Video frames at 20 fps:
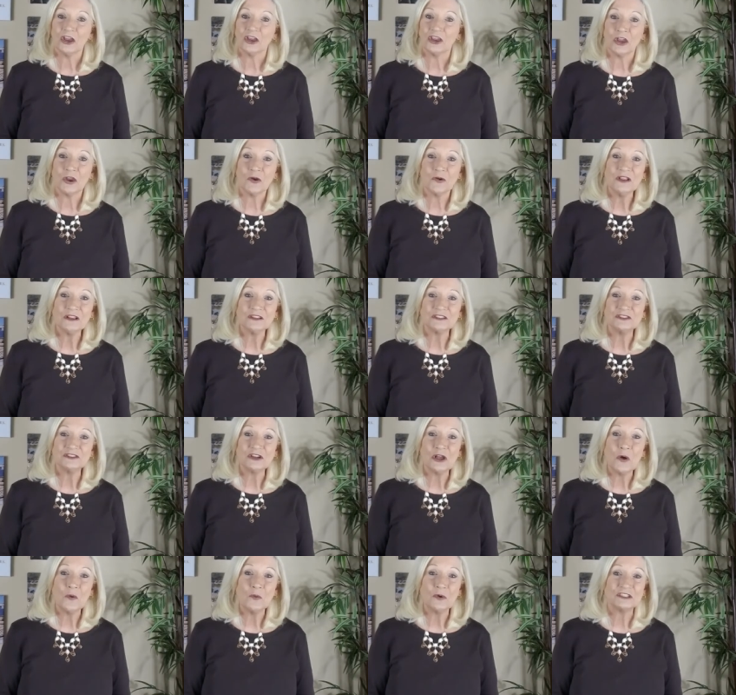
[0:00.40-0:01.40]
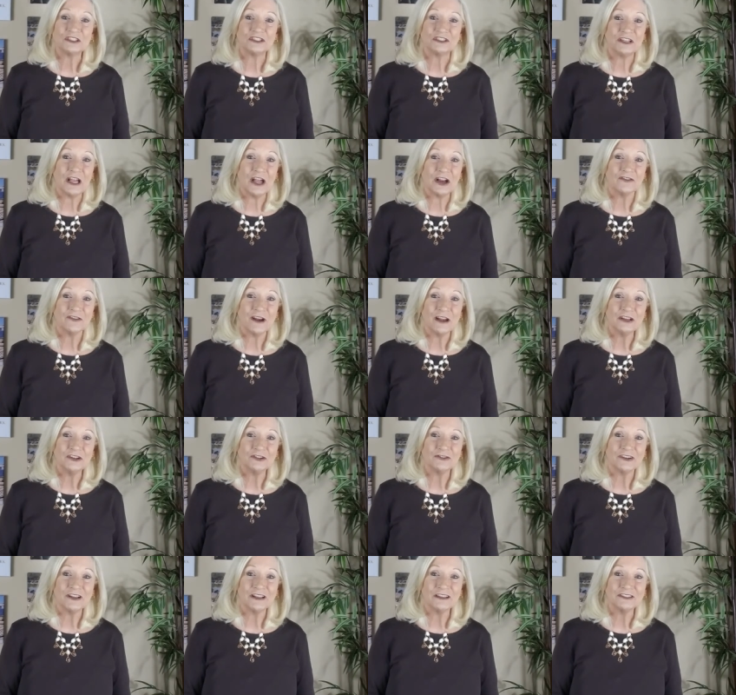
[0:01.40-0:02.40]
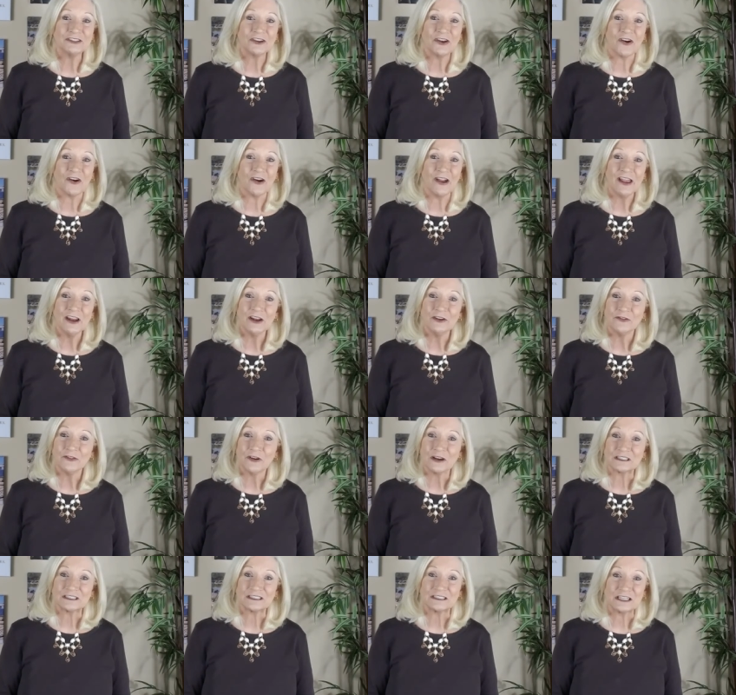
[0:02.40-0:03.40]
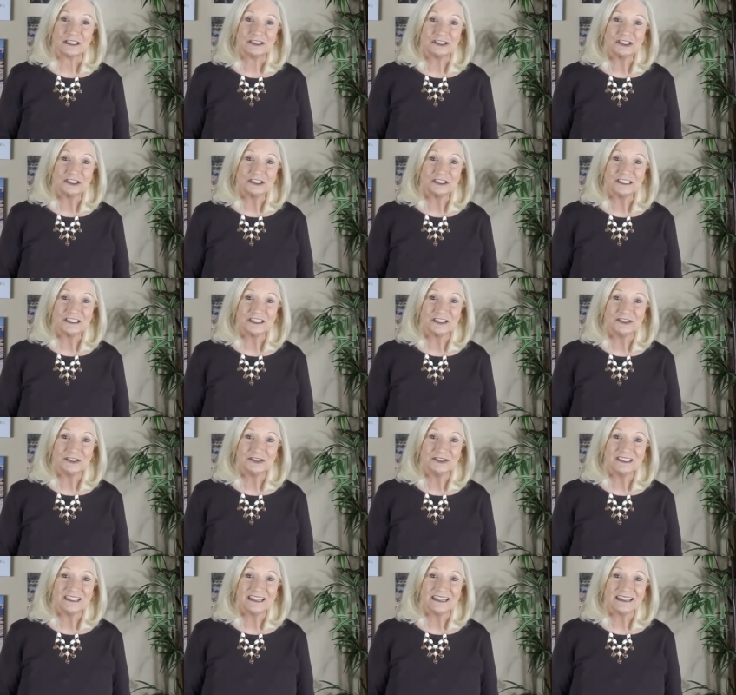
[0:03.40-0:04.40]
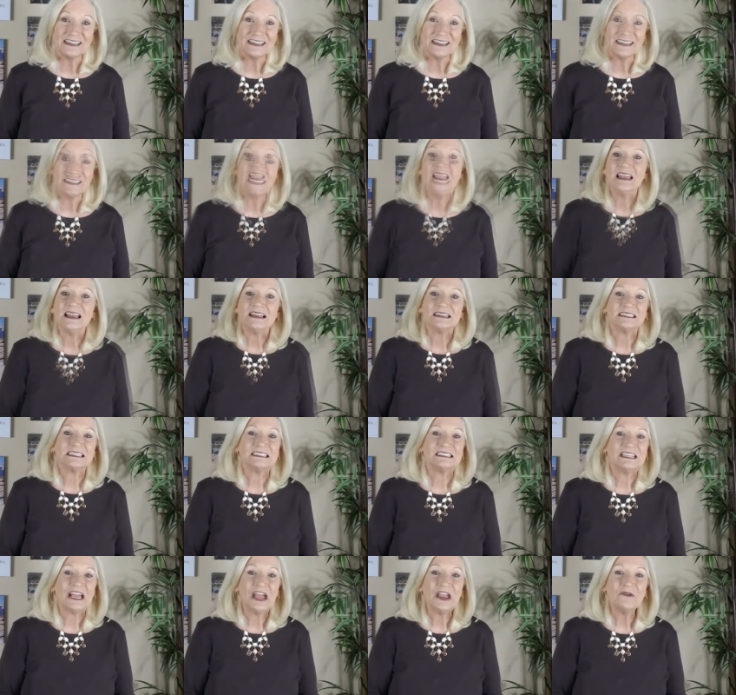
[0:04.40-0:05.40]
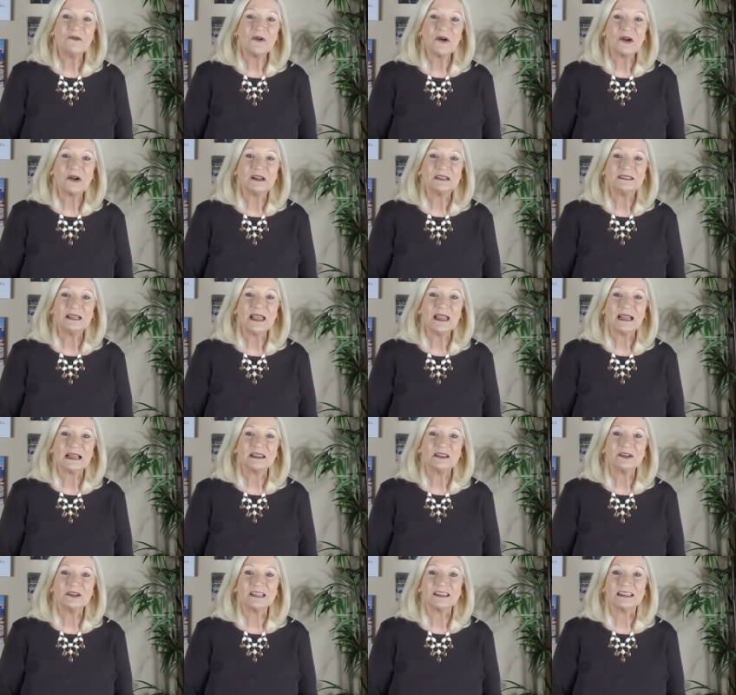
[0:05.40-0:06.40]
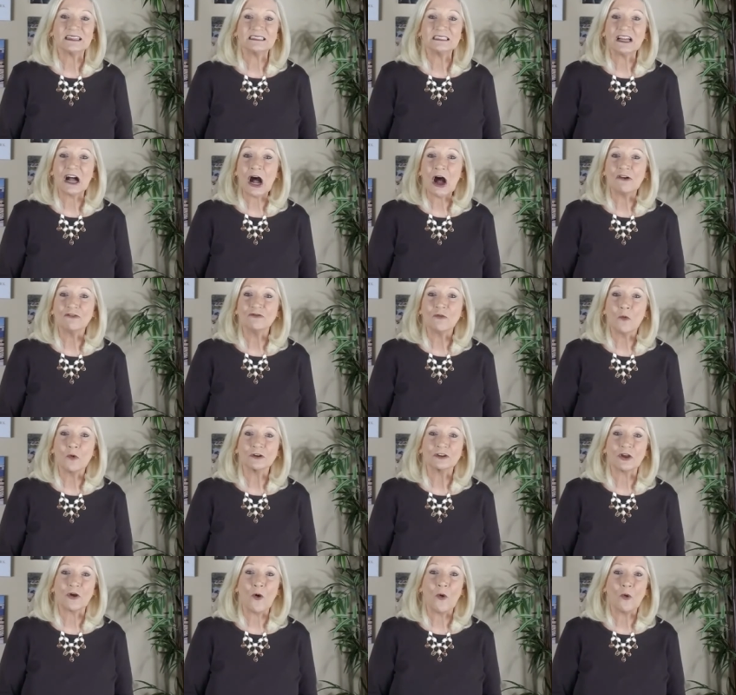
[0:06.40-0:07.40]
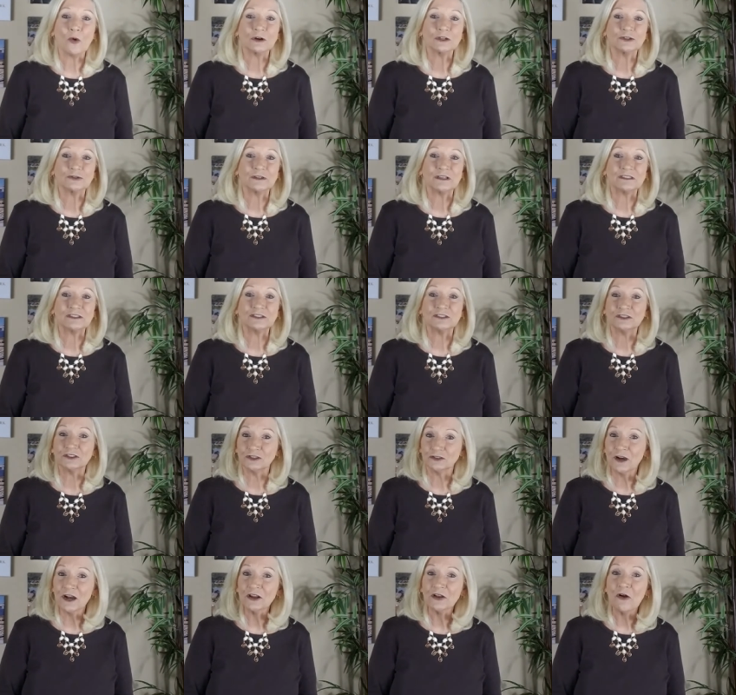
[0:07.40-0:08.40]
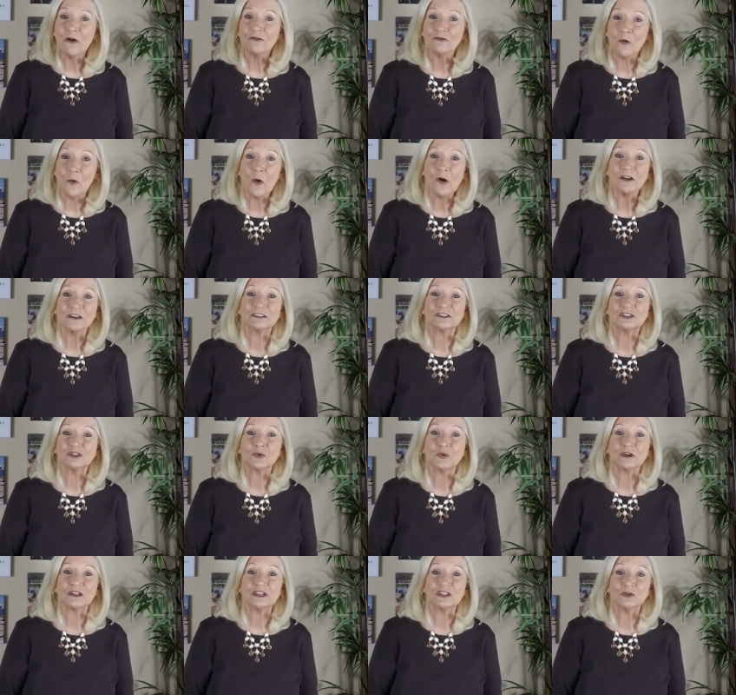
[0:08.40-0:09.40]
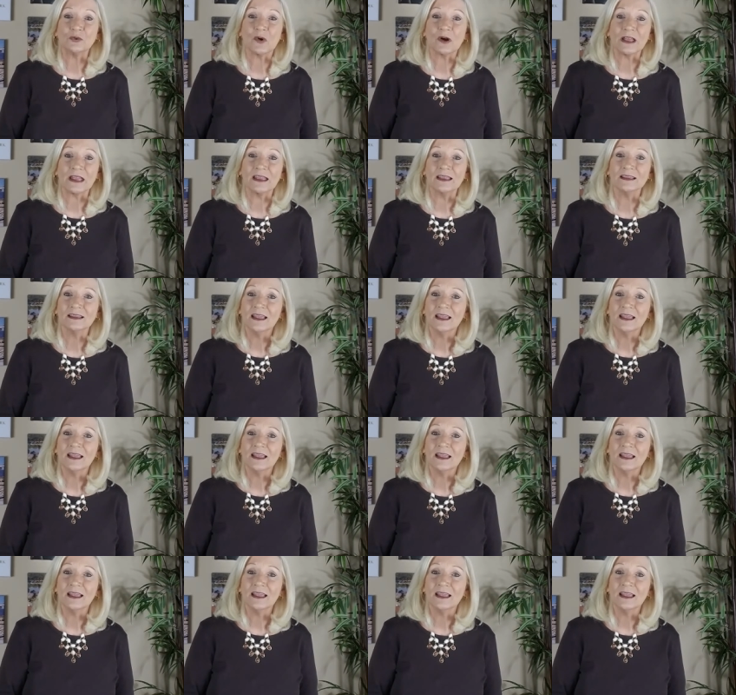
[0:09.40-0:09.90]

Curious to know which decorating trends are headed for extinction in the new decade? Today we're going to take a look at the top four decor trends to try to avoid in twenty twenty.